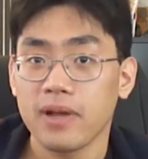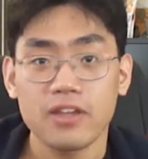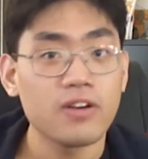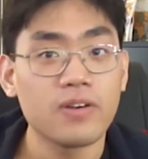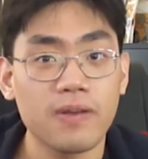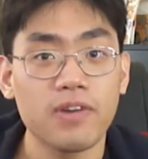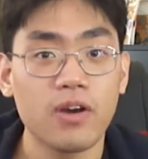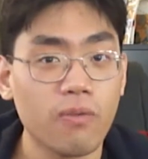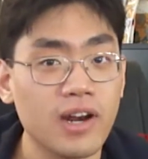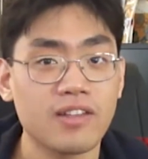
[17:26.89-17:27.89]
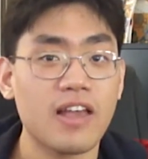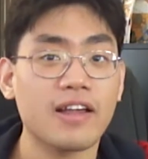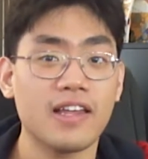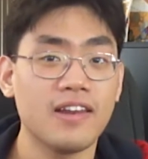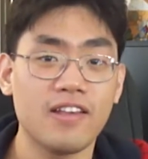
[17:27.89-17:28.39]
but you don't even know what
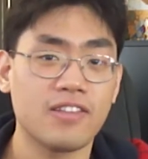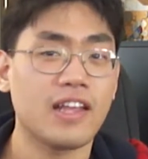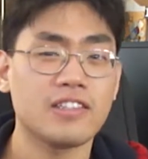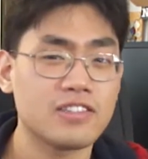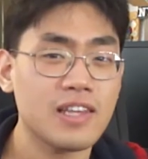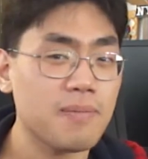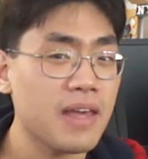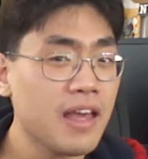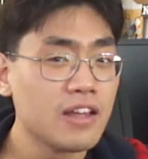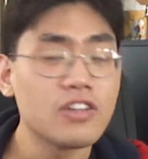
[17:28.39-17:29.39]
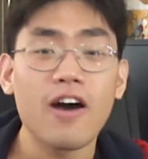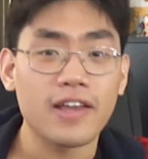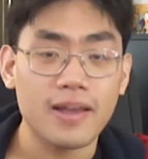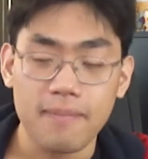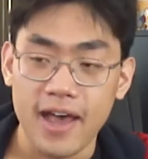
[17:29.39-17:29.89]
exactly it is. They just keep
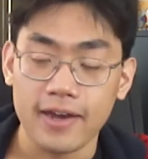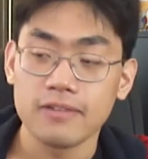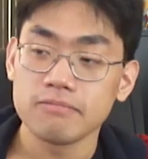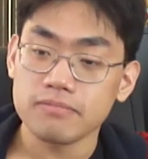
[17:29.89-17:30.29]
talking about it.